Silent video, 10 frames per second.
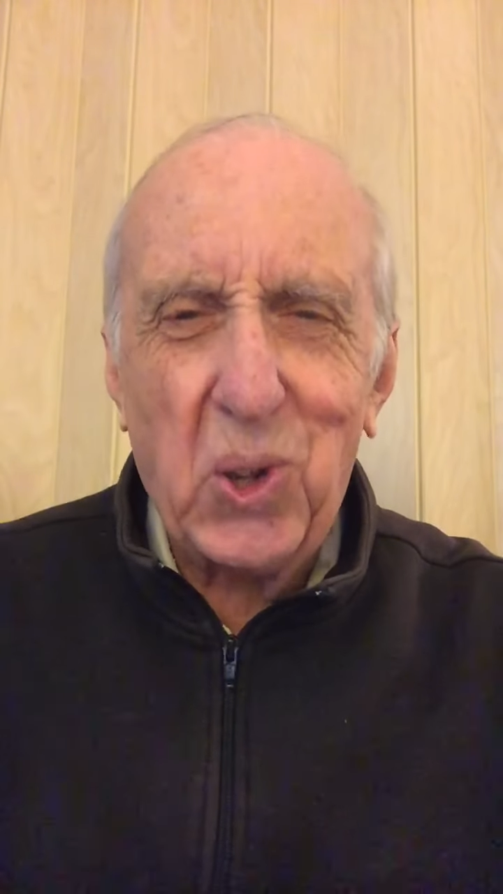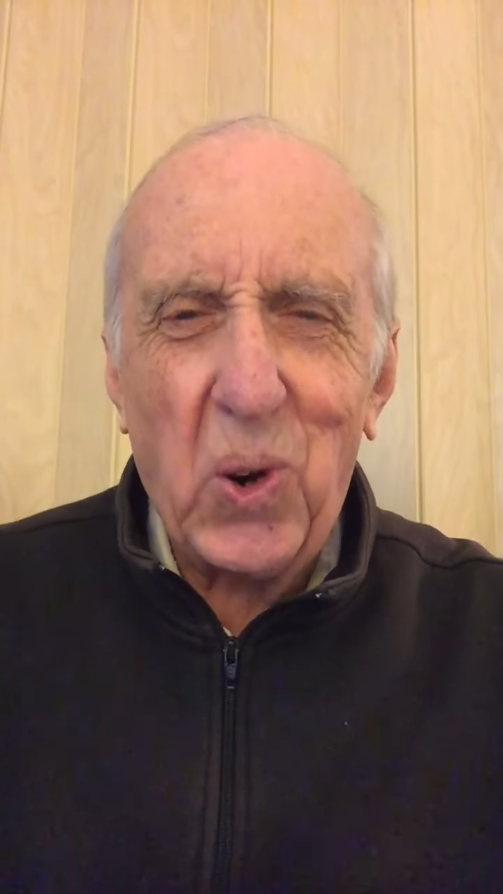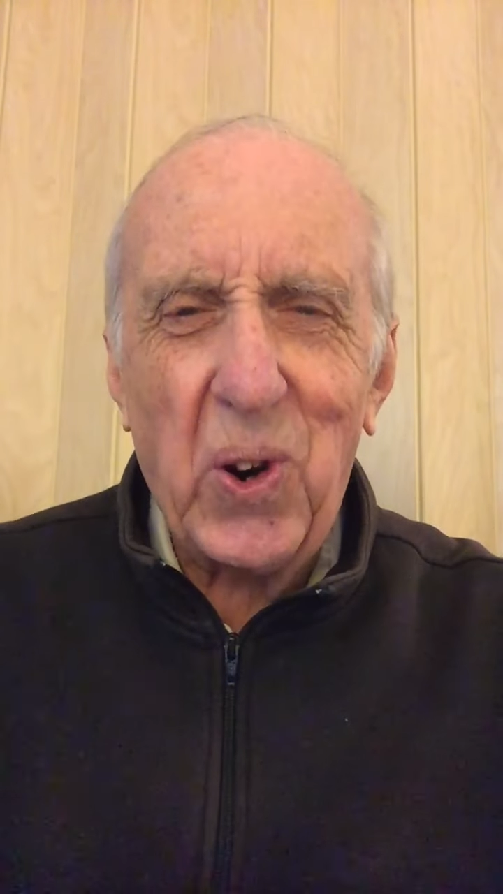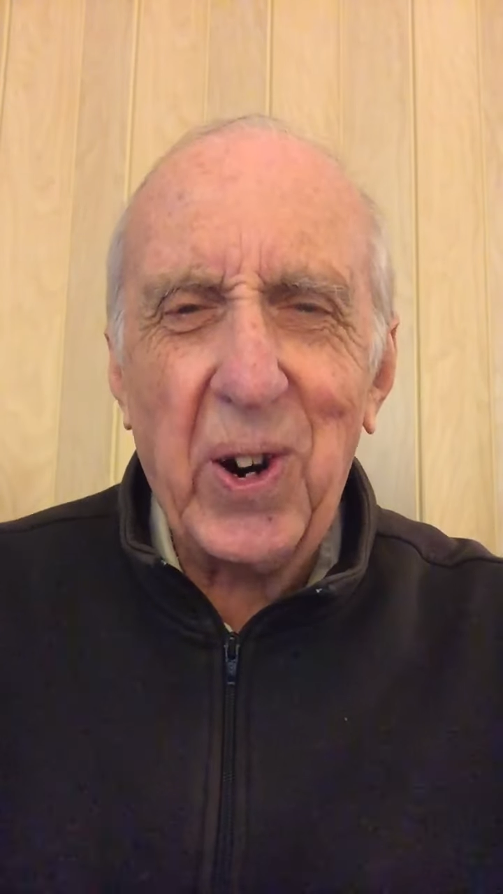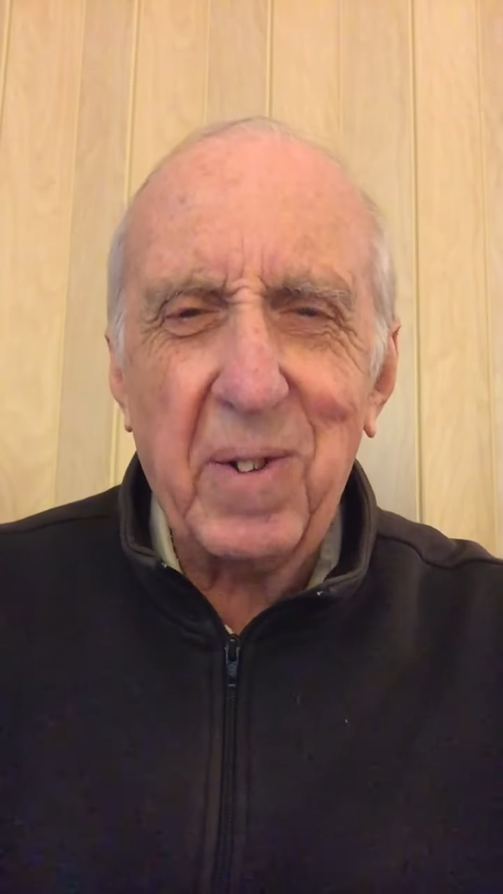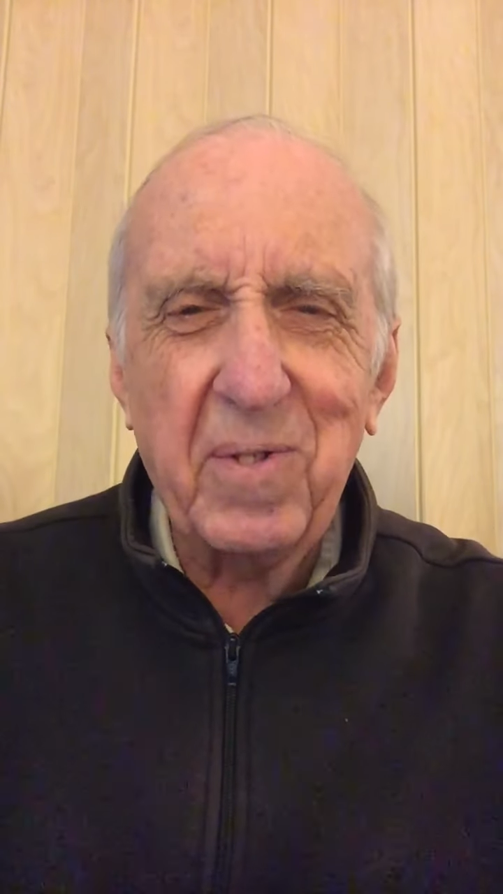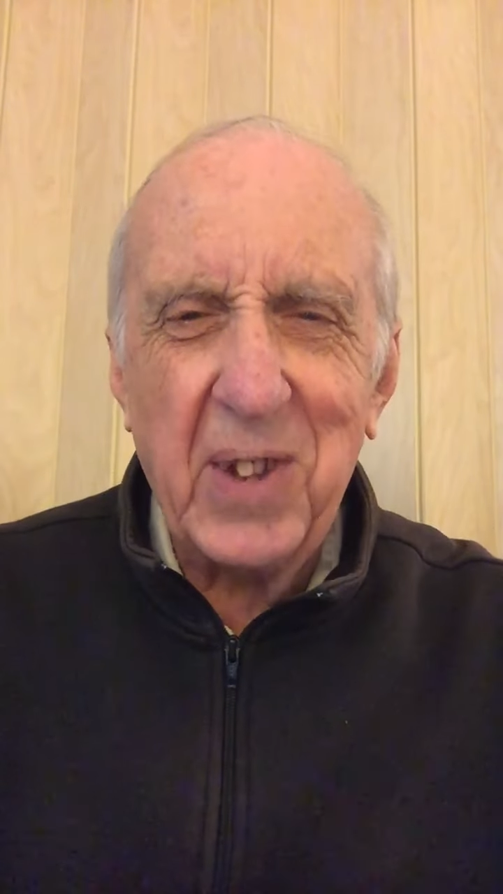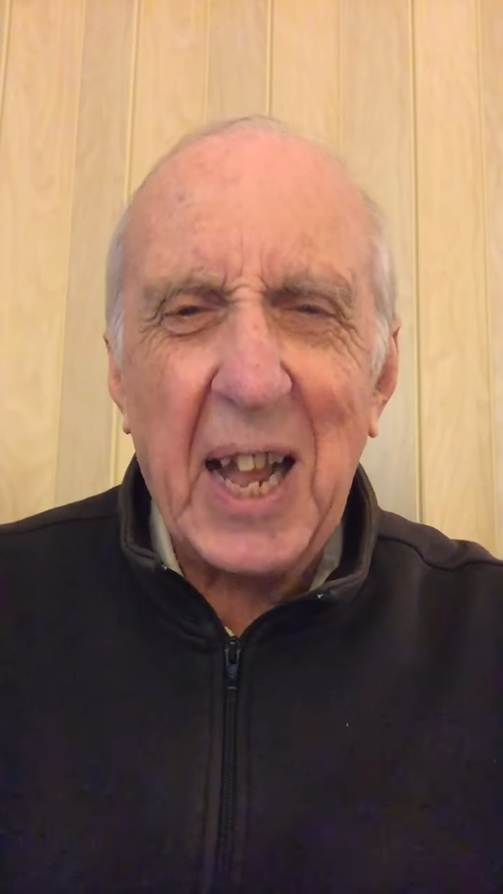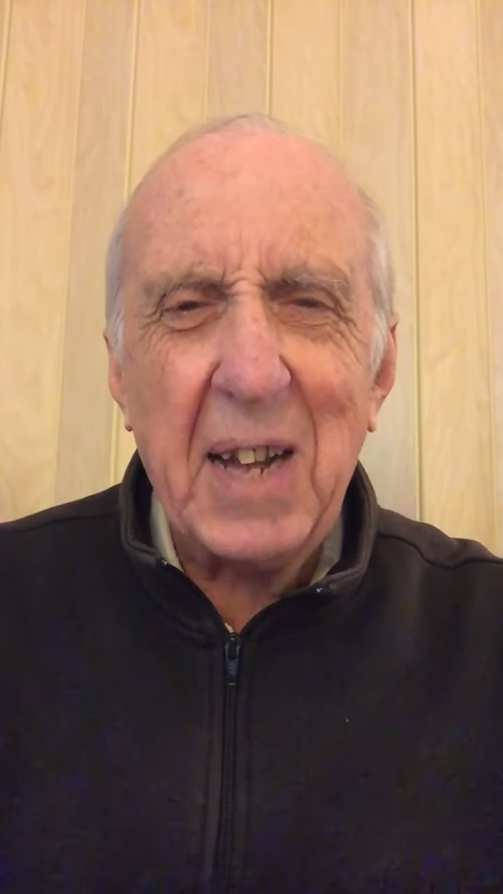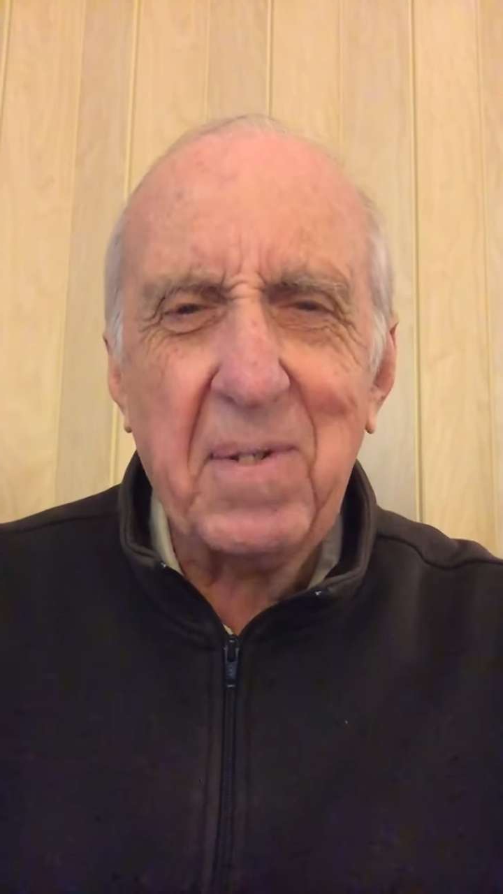core
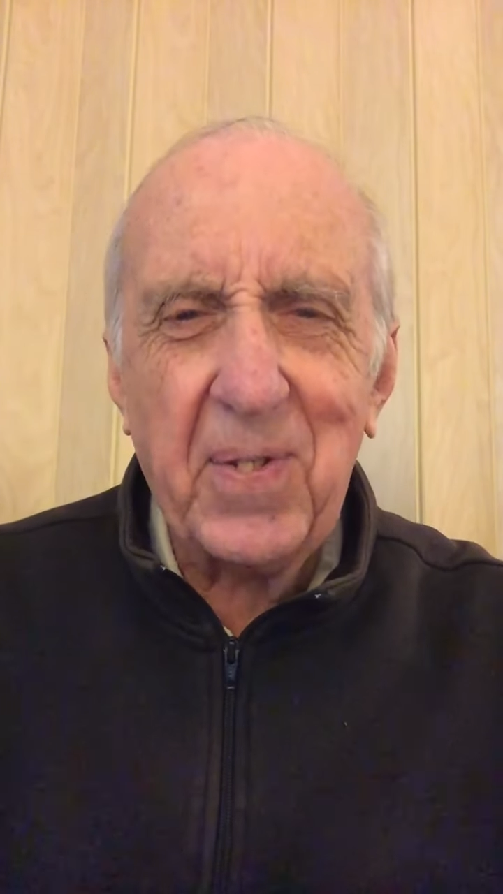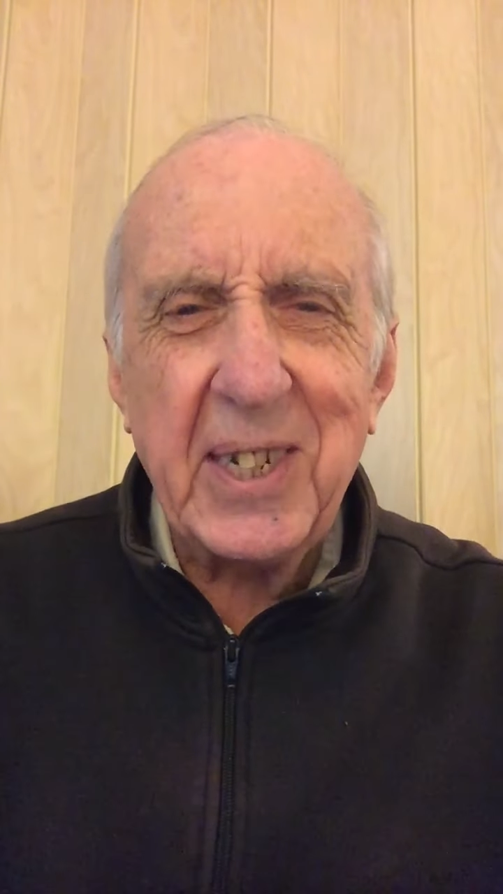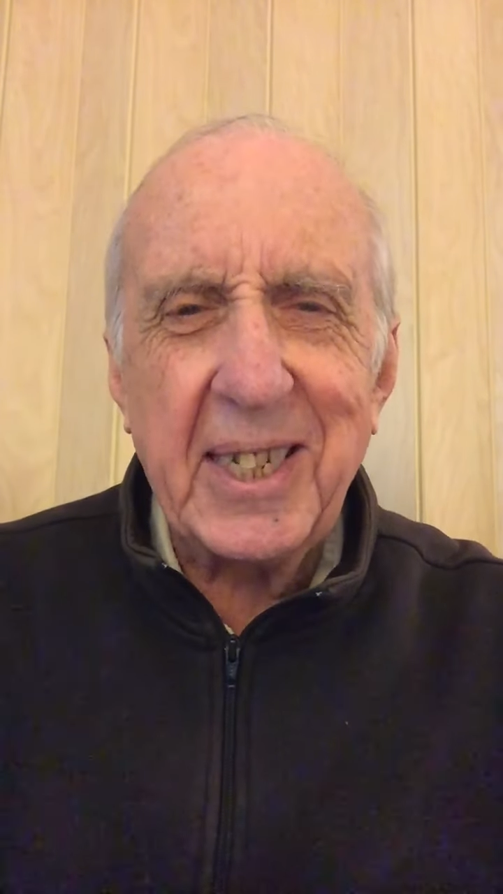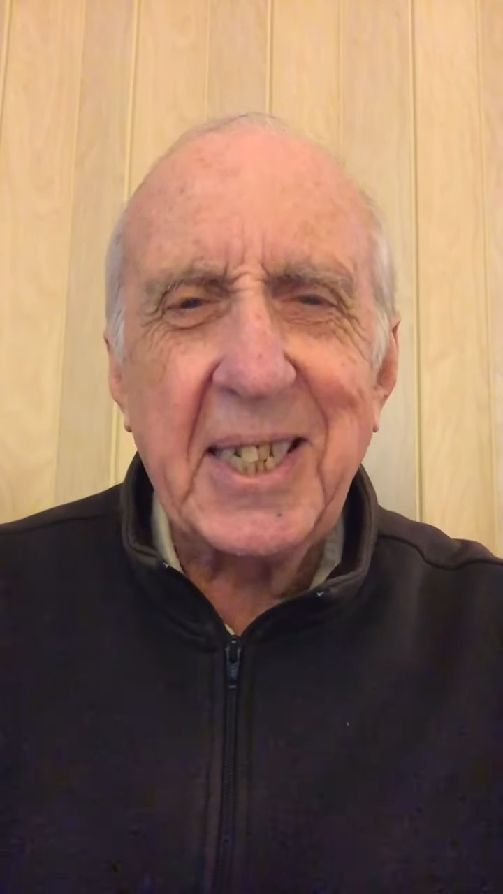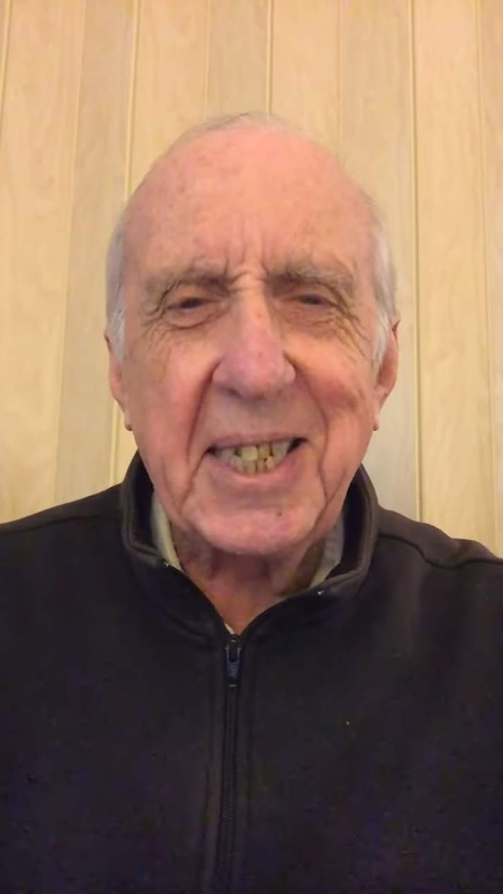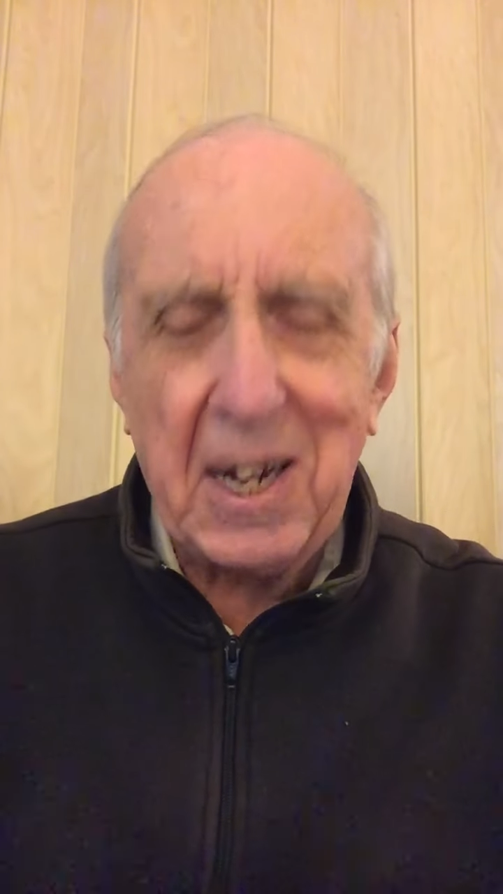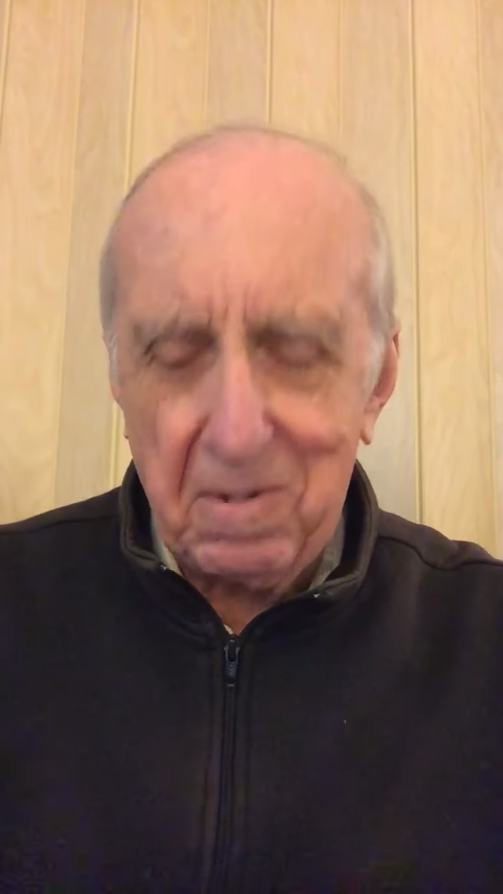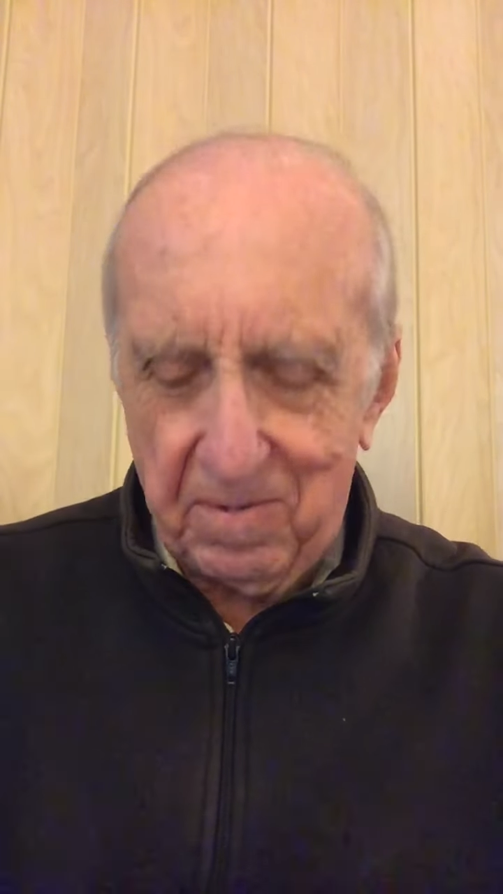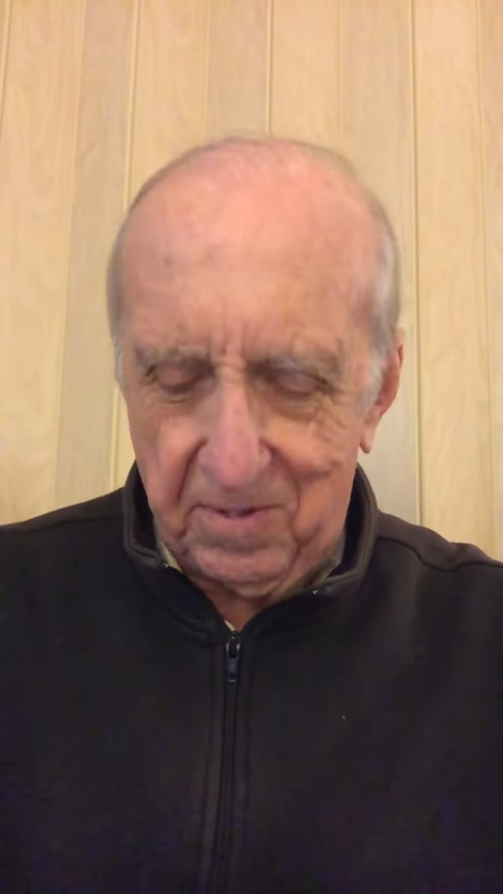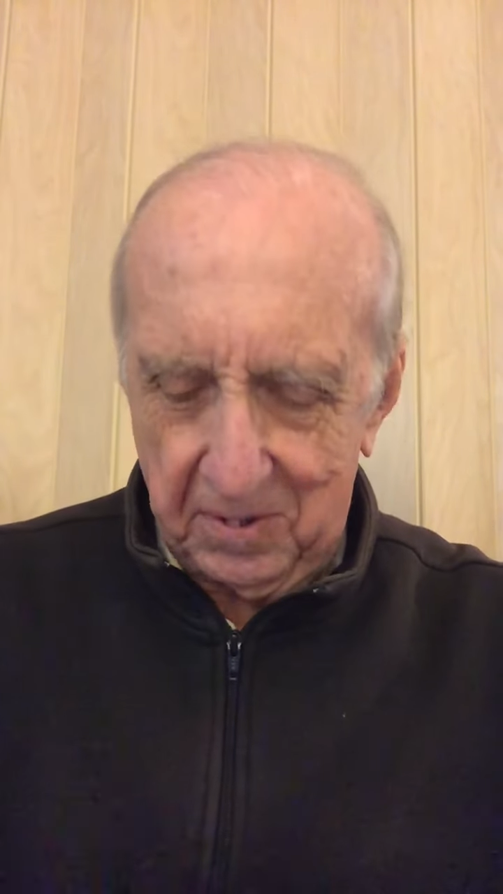of life
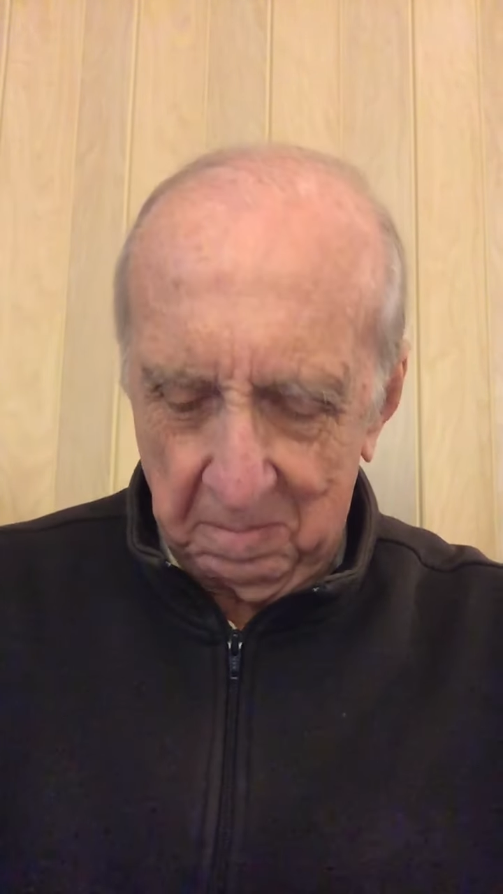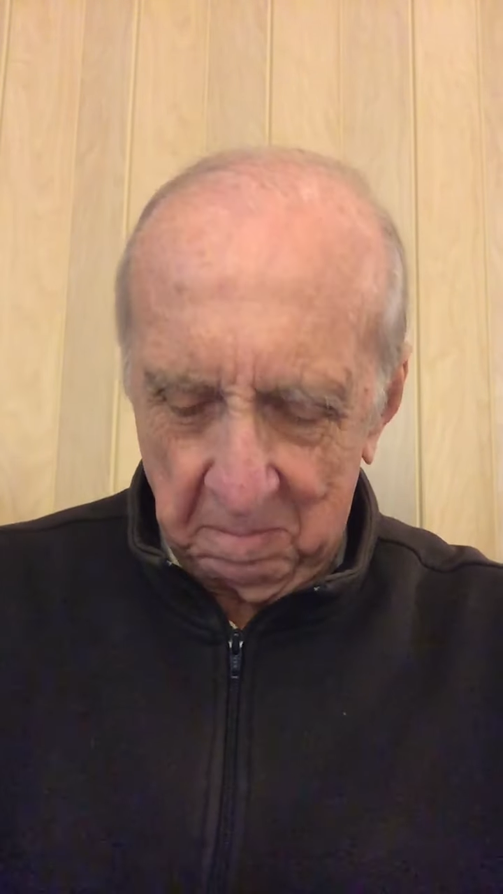itself.